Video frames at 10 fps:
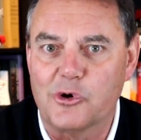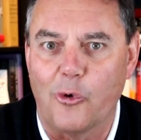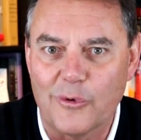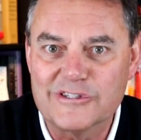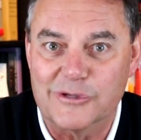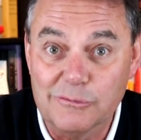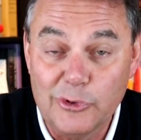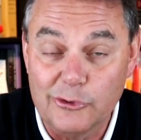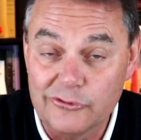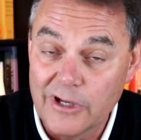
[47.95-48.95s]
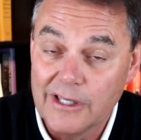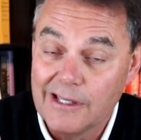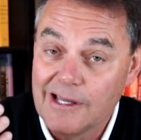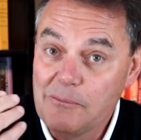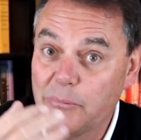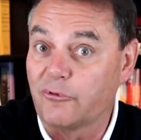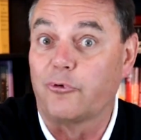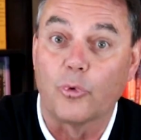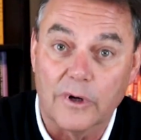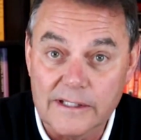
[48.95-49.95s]
going to move
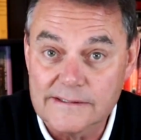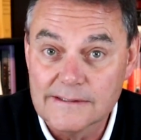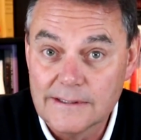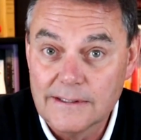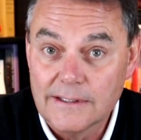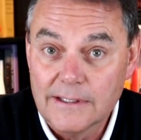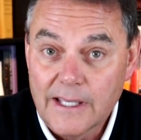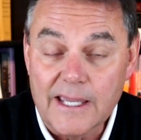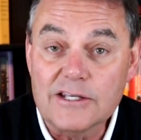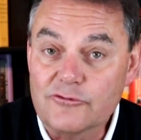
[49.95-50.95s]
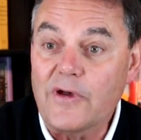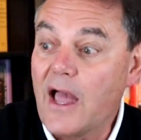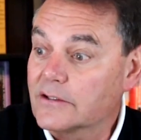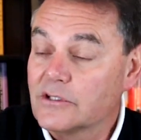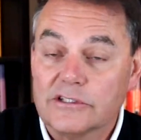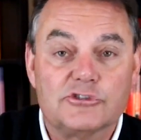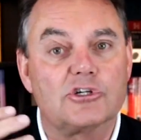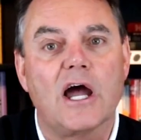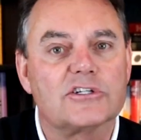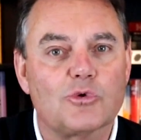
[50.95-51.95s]
before us. And in fact,
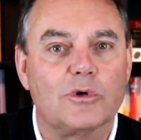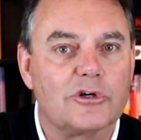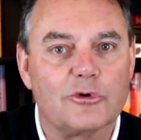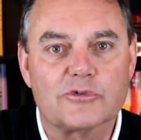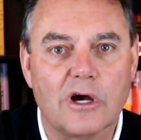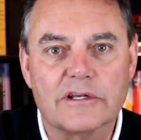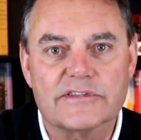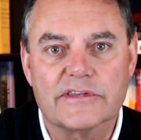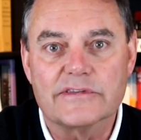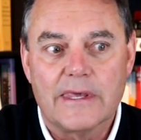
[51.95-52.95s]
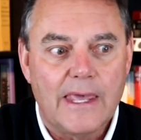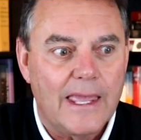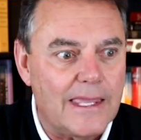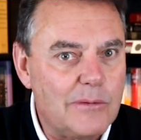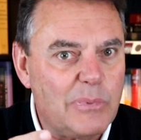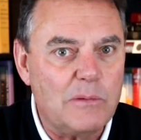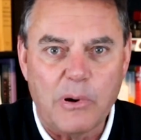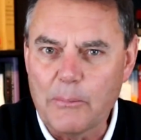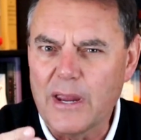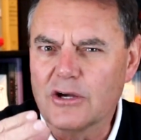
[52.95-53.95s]
Joshua goes on and says, and be
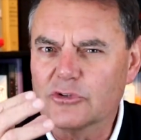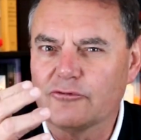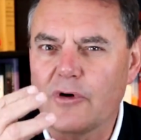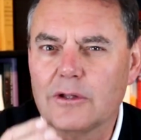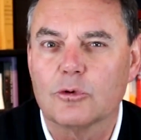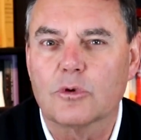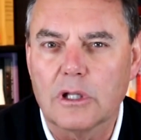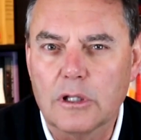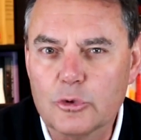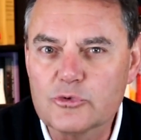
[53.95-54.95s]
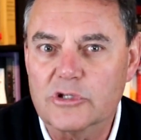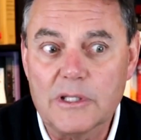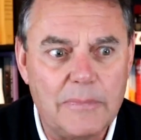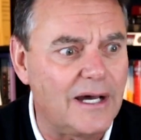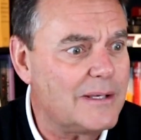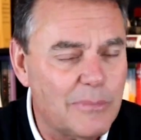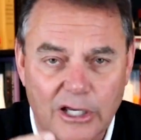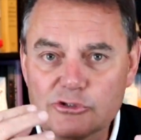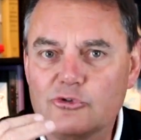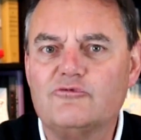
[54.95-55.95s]
prepared to follow closely behind
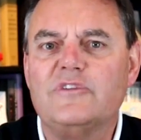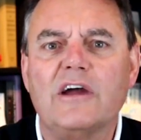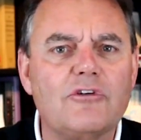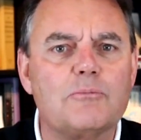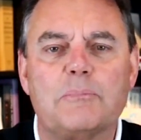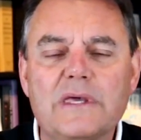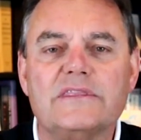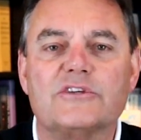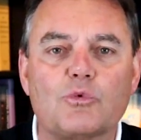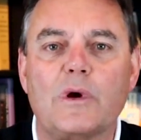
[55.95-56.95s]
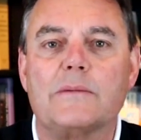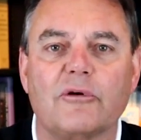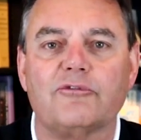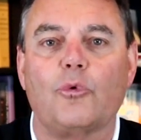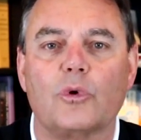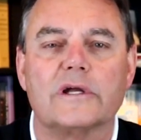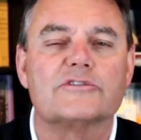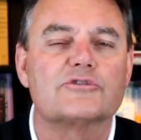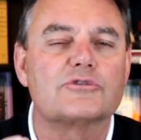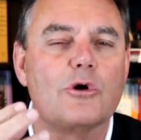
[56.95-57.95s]
because you've never been this way before.
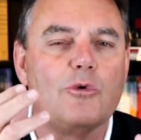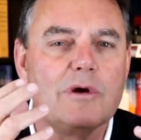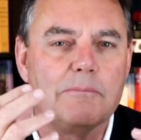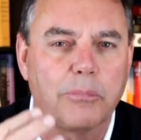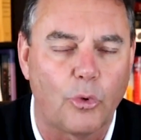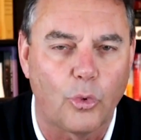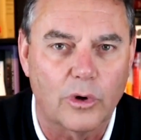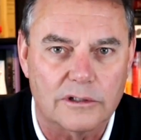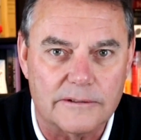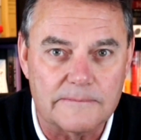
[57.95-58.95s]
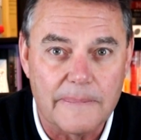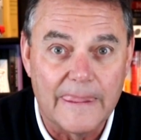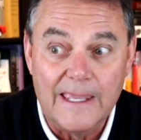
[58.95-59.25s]
It's so important